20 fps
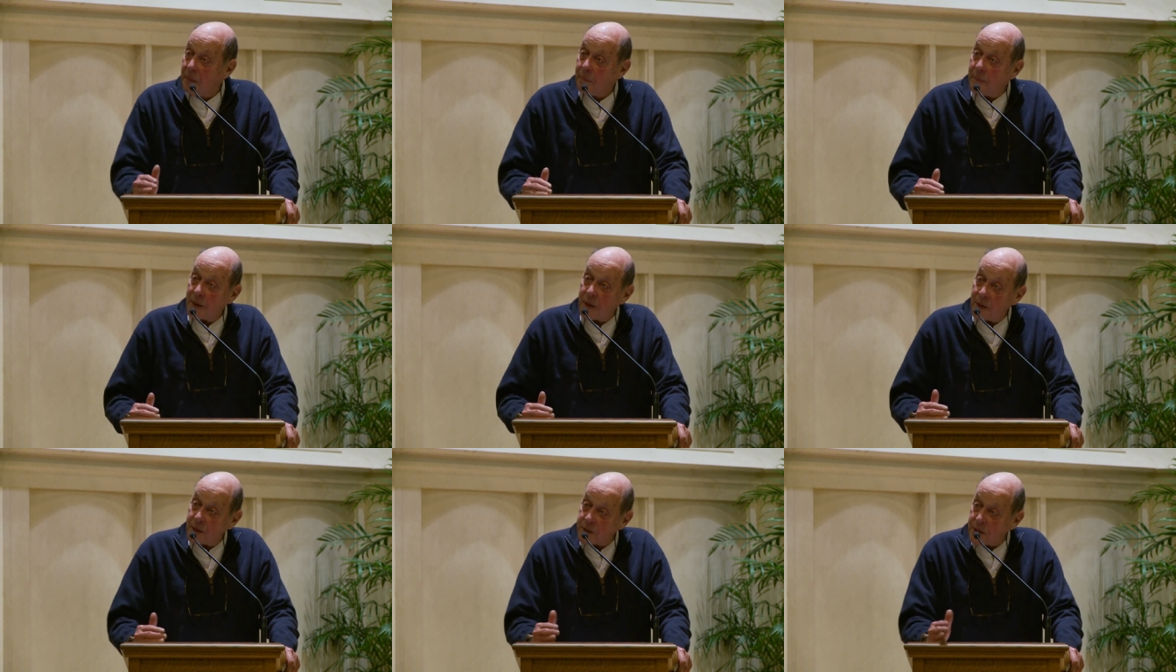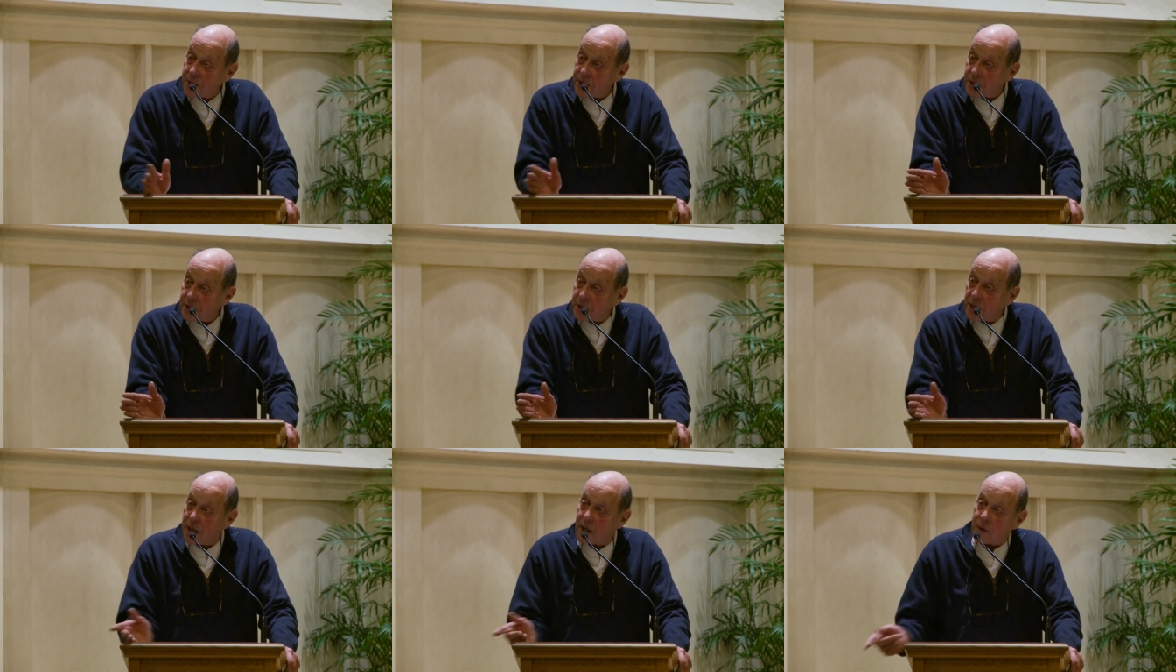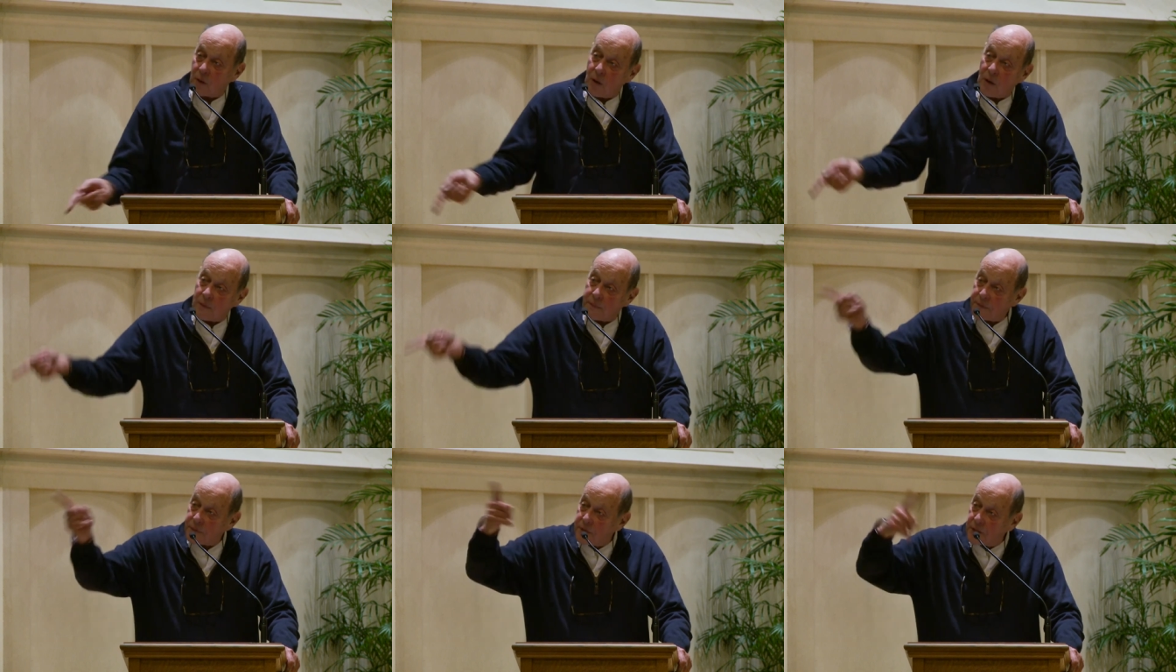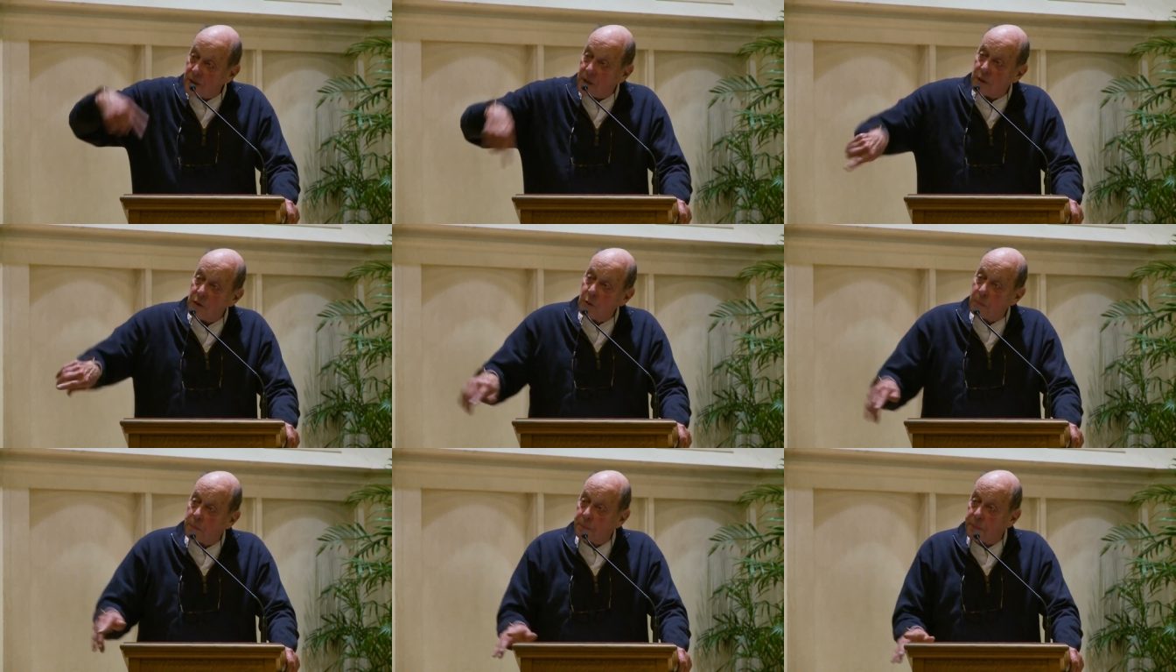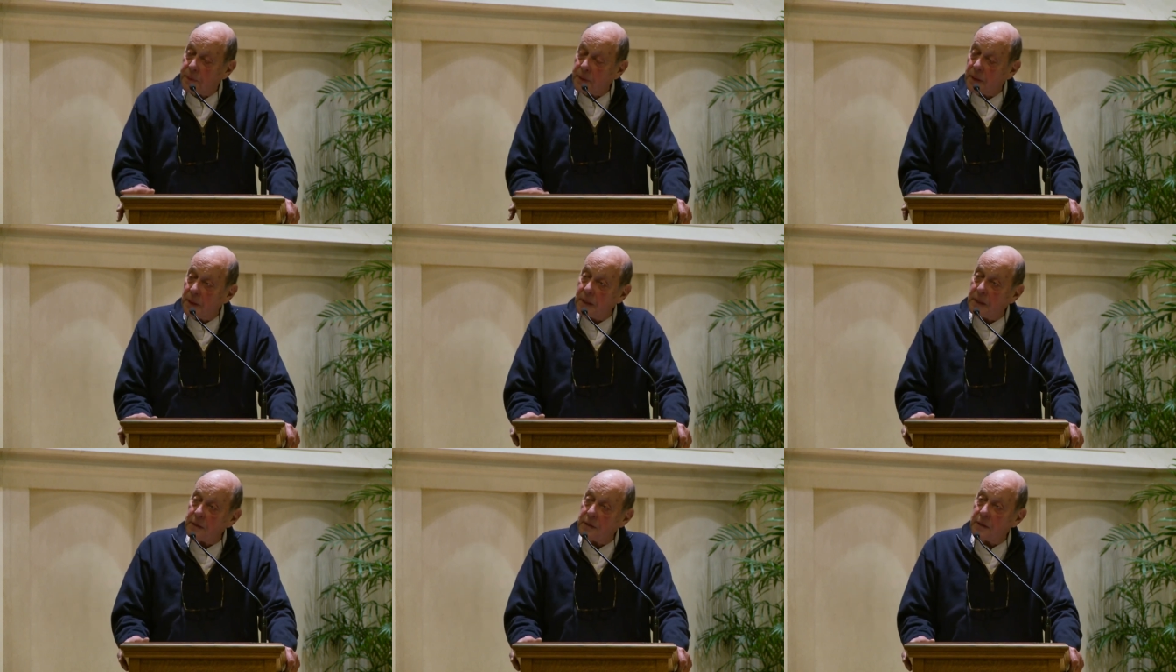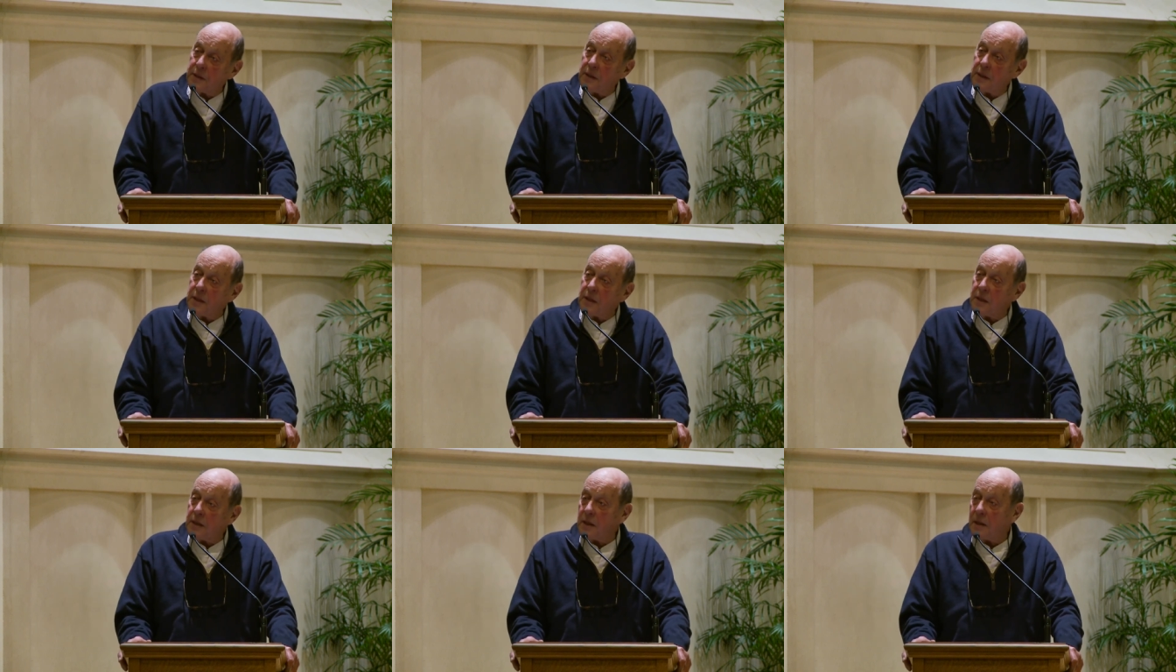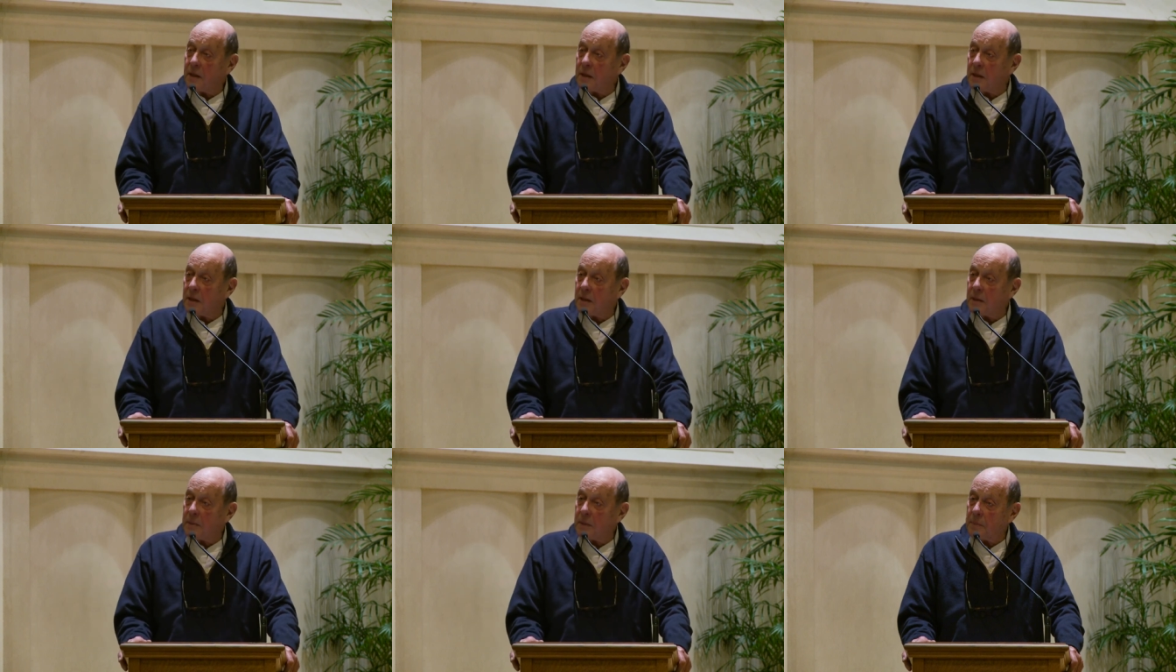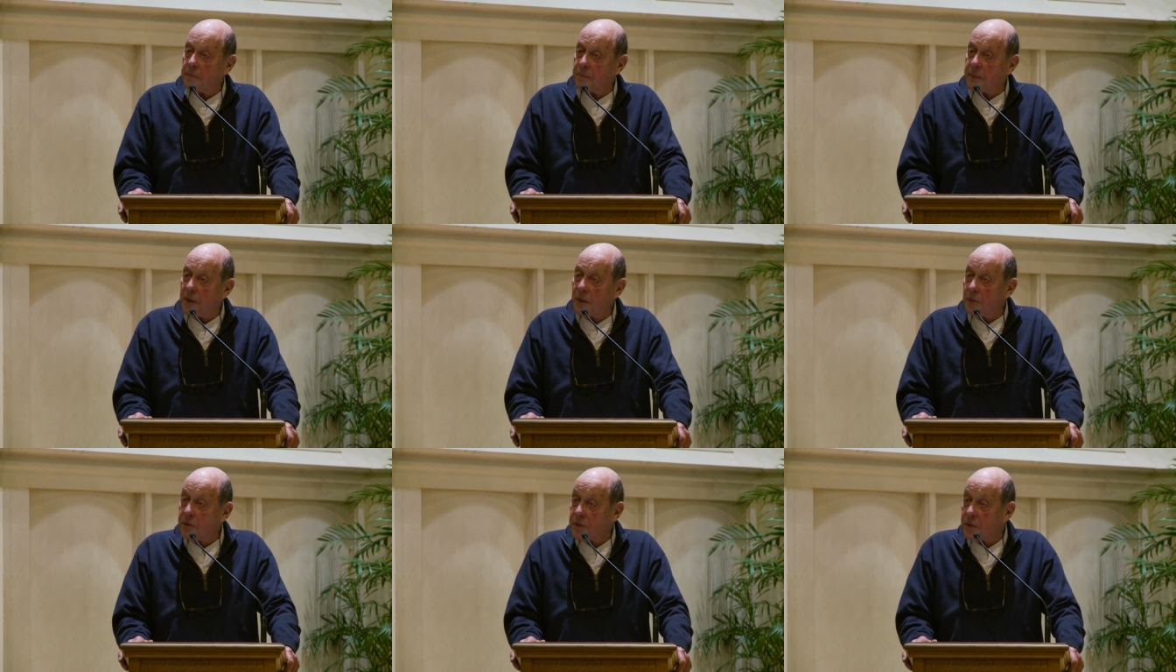because it's cut off the loop and the uh, bow.